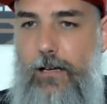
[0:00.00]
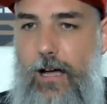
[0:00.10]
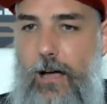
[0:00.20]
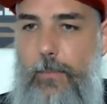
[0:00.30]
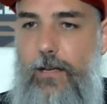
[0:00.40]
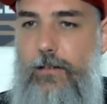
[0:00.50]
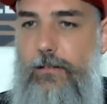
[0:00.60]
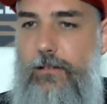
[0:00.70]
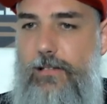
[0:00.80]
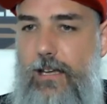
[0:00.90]

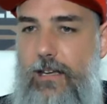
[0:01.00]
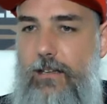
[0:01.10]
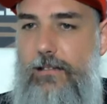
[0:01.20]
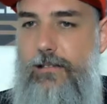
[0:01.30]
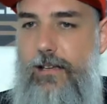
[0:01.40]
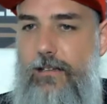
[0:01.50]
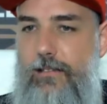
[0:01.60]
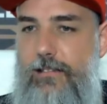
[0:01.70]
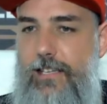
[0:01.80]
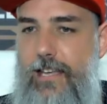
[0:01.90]
Ahmed
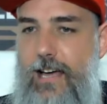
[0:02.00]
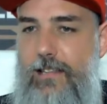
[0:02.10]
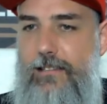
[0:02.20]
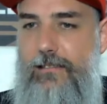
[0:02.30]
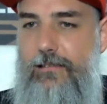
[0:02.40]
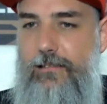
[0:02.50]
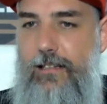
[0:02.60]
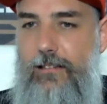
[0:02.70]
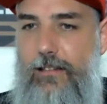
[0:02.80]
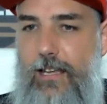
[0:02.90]
Saidat,
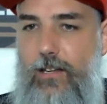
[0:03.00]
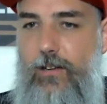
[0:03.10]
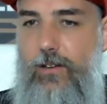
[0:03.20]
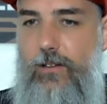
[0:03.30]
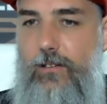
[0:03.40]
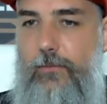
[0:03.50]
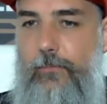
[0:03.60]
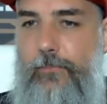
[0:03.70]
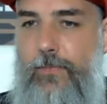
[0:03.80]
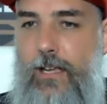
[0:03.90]
thank you.
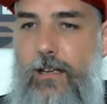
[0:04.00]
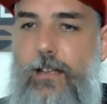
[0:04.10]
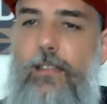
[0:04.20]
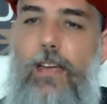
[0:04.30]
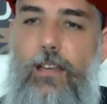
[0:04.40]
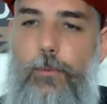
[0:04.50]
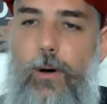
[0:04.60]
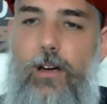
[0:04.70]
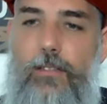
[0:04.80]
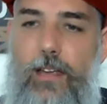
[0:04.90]
Thank you,
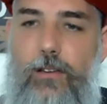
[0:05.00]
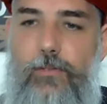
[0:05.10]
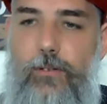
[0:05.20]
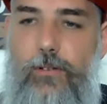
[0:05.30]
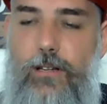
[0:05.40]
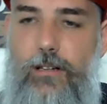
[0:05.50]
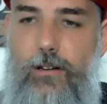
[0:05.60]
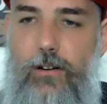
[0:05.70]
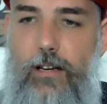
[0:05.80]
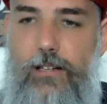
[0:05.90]
bro. Thank you for the
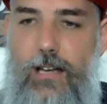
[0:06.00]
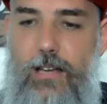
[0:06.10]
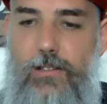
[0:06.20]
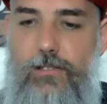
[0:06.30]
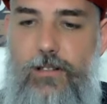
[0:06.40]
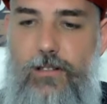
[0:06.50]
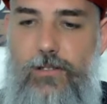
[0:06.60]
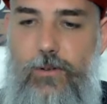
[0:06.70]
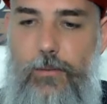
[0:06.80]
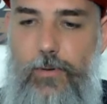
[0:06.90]
congratulations on the
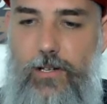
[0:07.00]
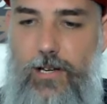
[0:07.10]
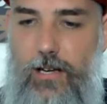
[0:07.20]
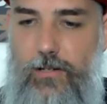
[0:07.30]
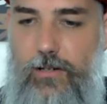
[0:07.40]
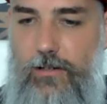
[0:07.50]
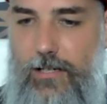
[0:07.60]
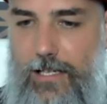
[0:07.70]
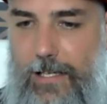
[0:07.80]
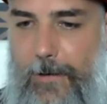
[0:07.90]
store. I appreciate you.
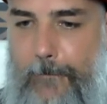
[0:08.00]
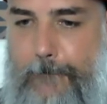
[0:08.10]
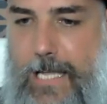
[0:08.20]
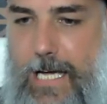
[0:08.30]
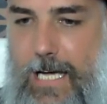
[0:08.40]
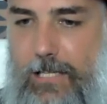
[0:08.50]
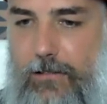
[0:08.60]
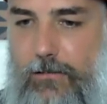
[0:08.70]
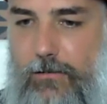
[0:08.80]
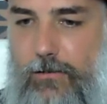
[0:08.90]

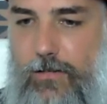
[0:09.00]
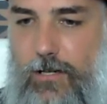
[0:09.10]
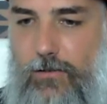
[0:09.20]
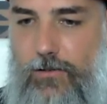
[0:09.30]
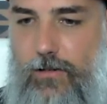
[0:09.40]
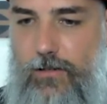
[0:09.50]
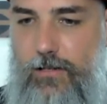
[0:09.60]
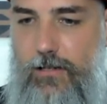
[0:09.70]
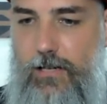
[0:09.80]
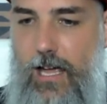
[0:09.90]
Charles
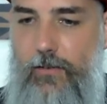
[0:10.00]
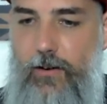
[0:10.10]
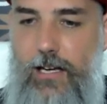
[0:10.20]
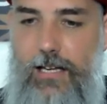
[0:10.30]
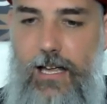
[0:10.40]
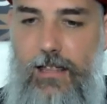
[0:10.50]
Johnson, have a great day.